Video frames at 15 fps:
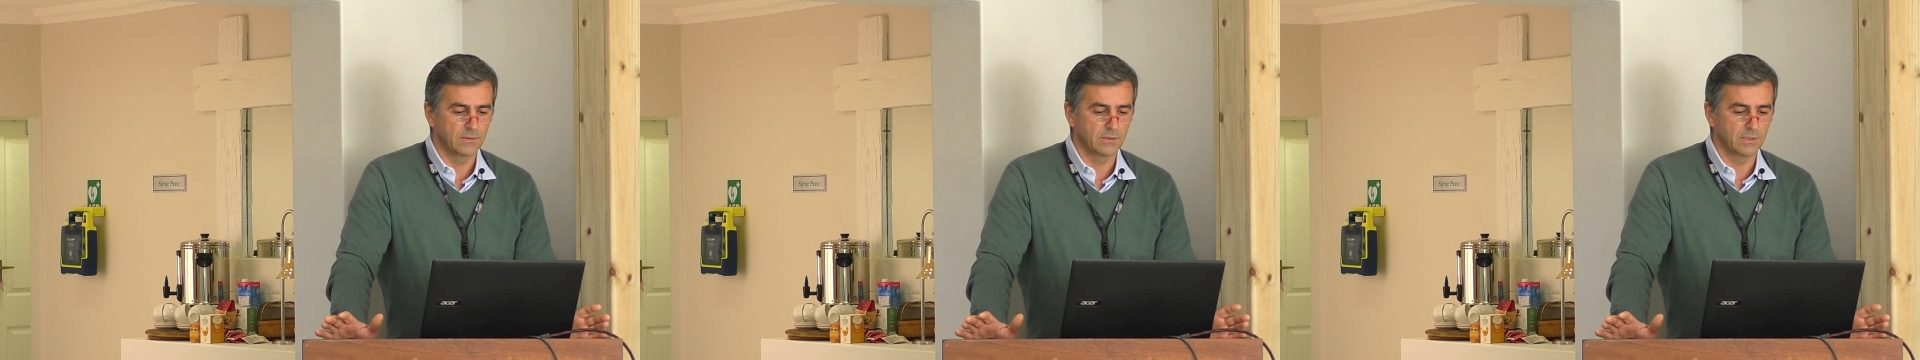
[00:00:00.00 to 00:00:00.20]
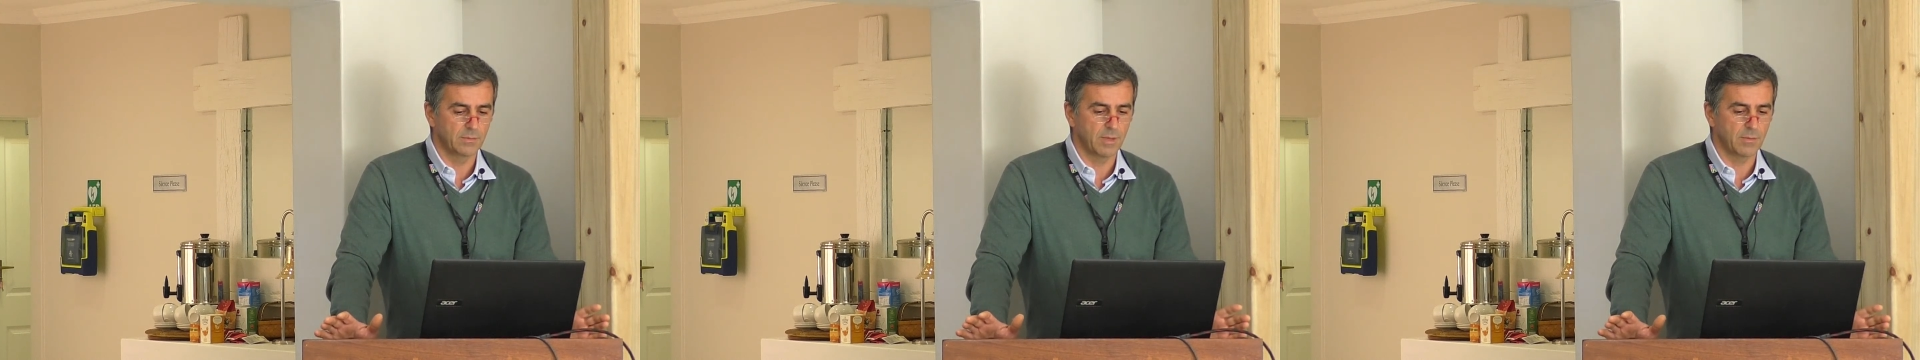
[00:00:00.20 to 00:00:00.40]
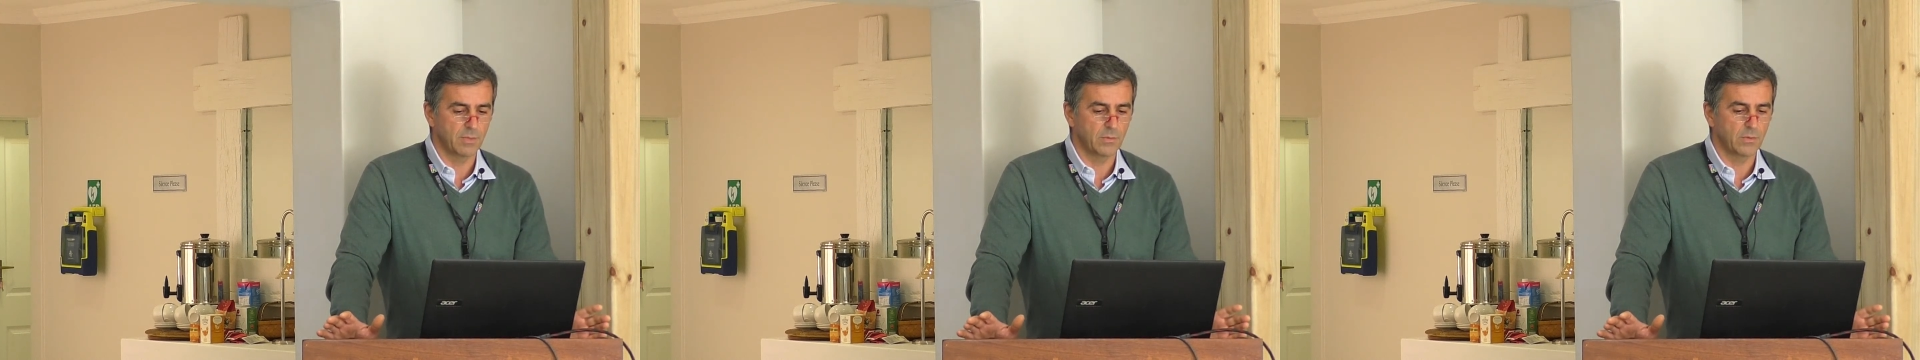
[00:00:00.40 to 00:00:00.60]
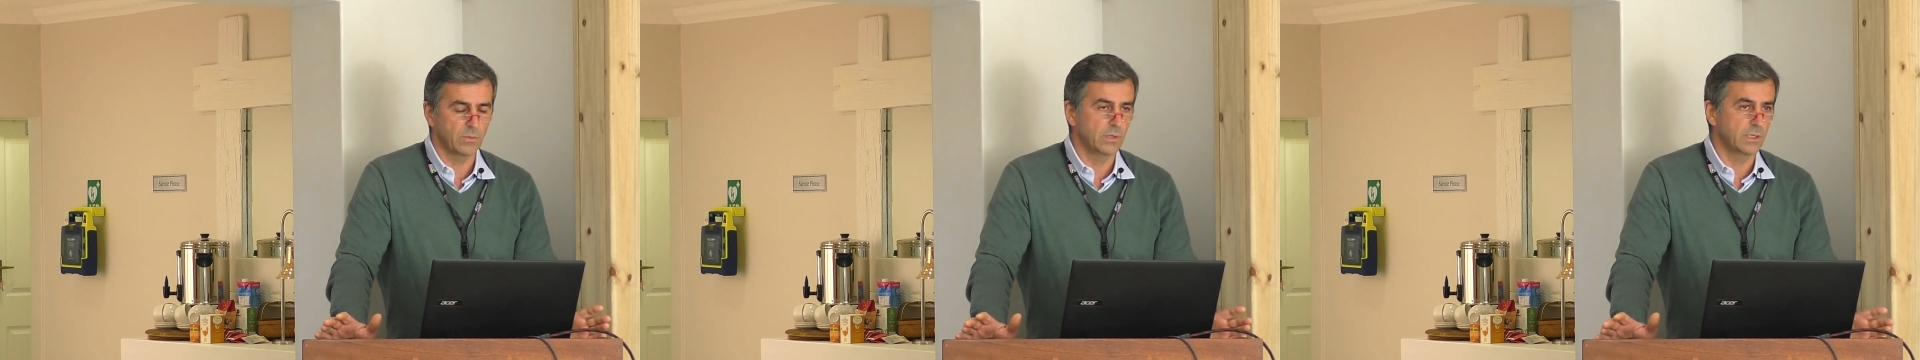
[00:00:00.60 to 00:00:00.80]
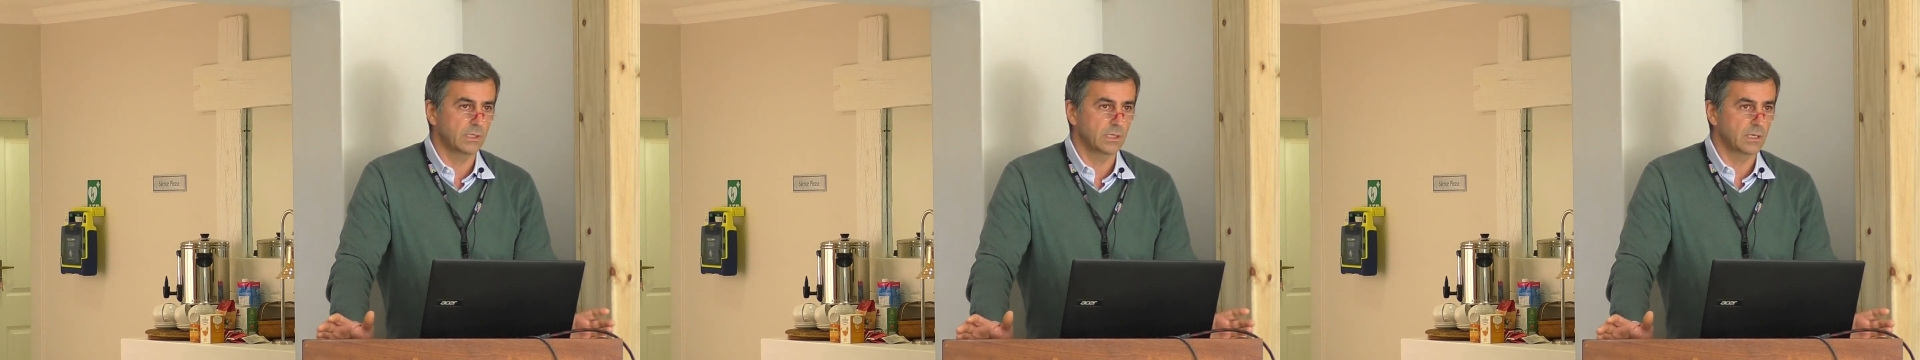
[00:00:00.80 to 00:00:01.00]
Remember,
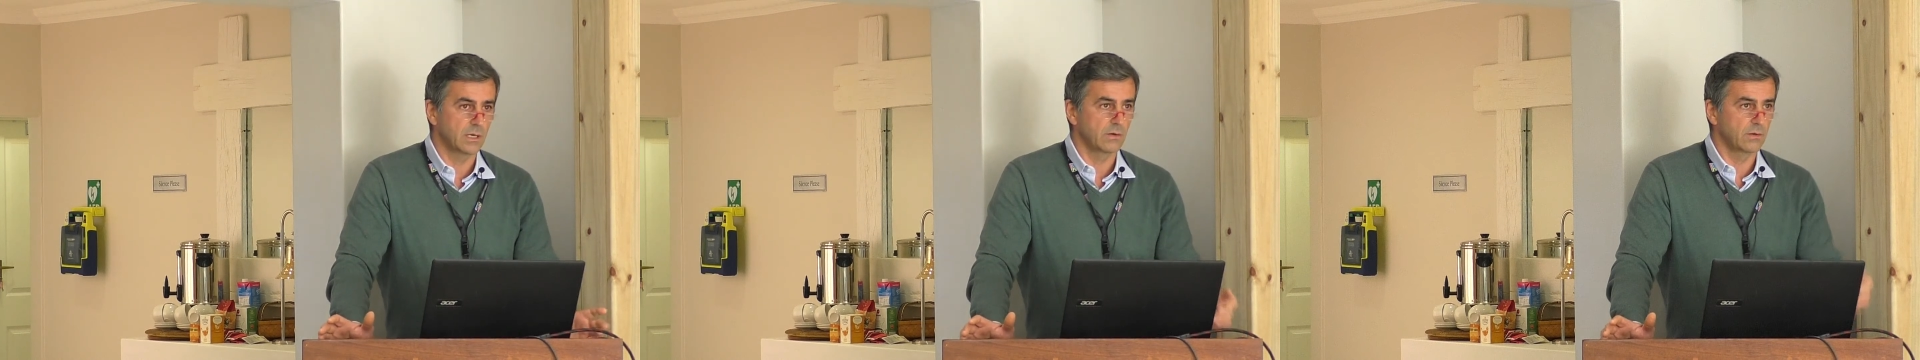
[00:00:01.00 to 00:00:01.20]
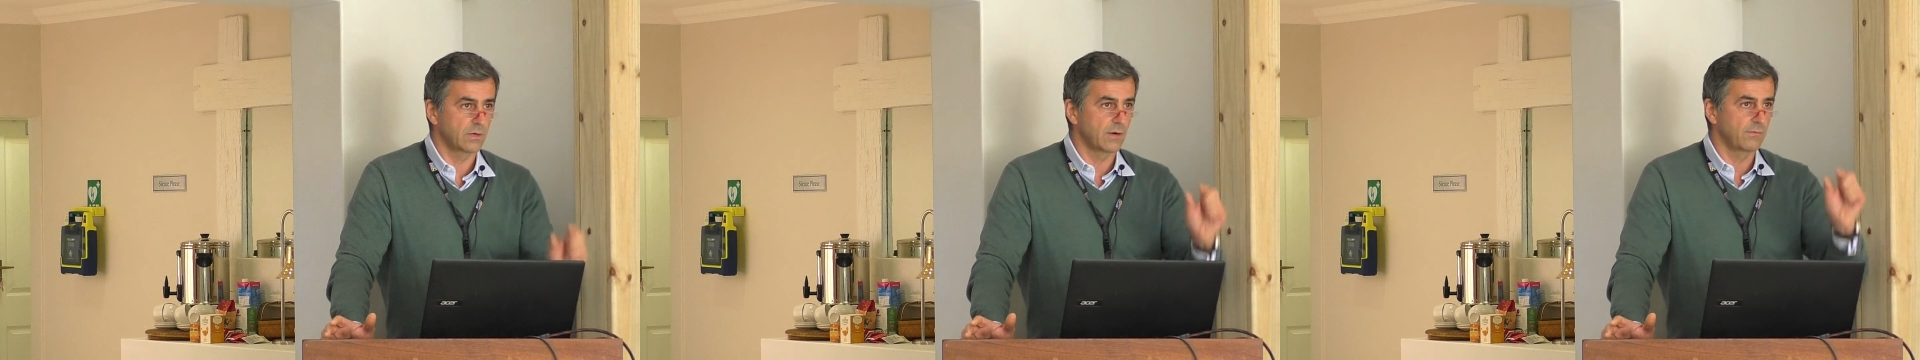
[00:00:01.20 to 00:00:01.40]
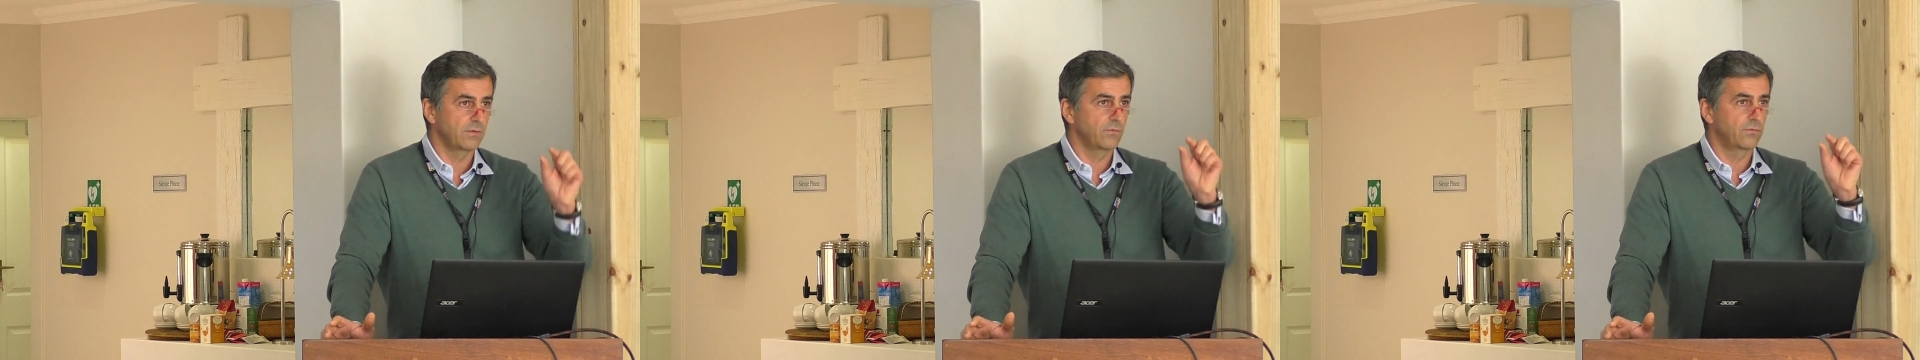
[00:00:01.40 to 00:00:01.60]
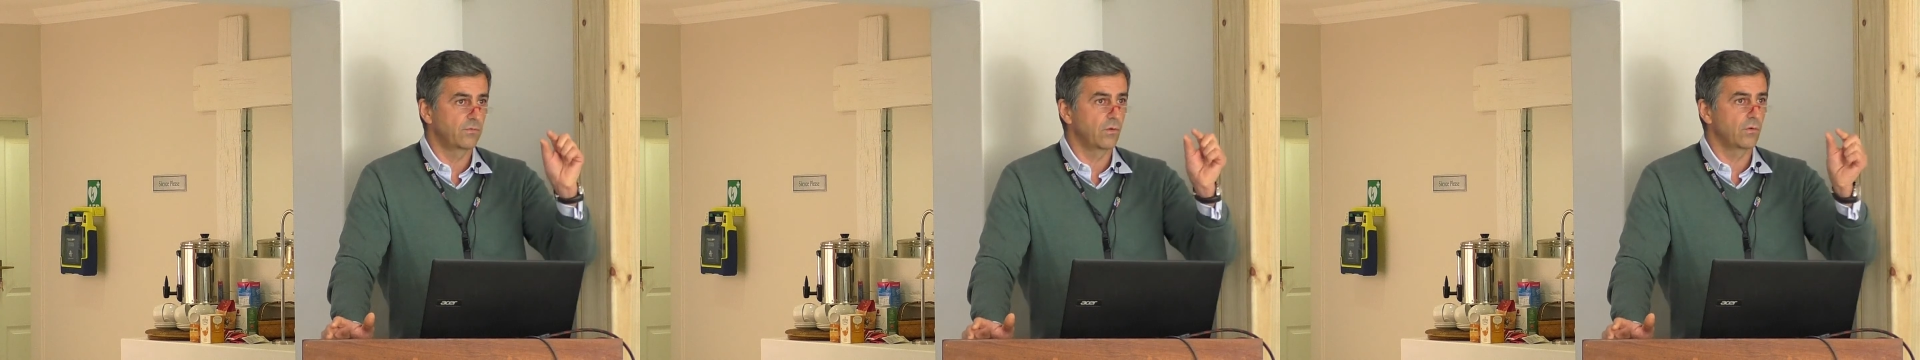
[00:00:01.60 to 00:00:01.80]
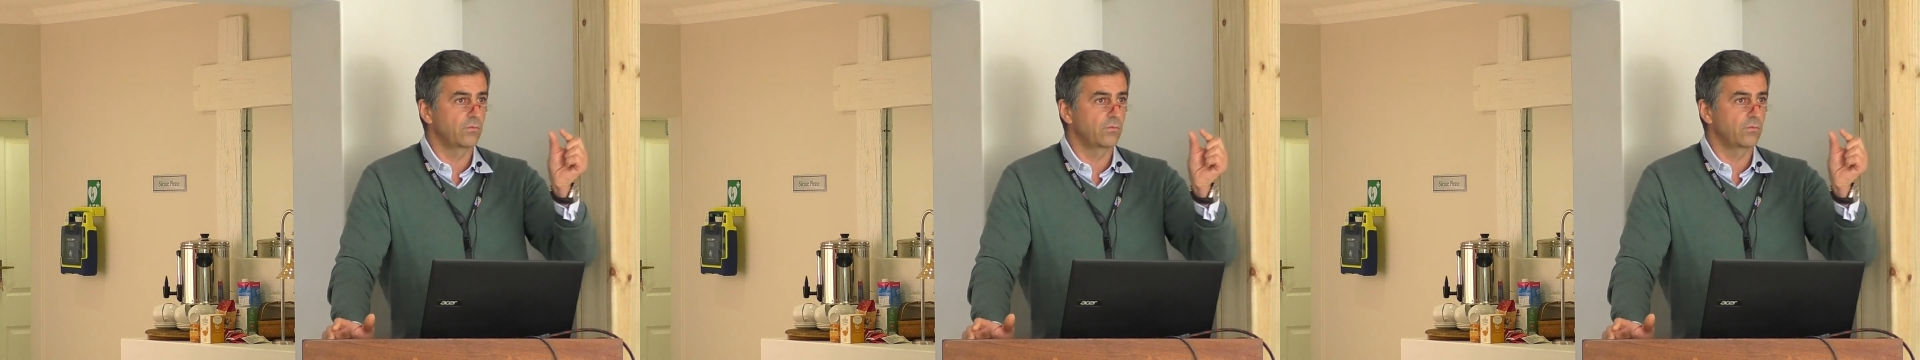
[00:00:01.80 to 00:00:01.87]
we're working on roughly 4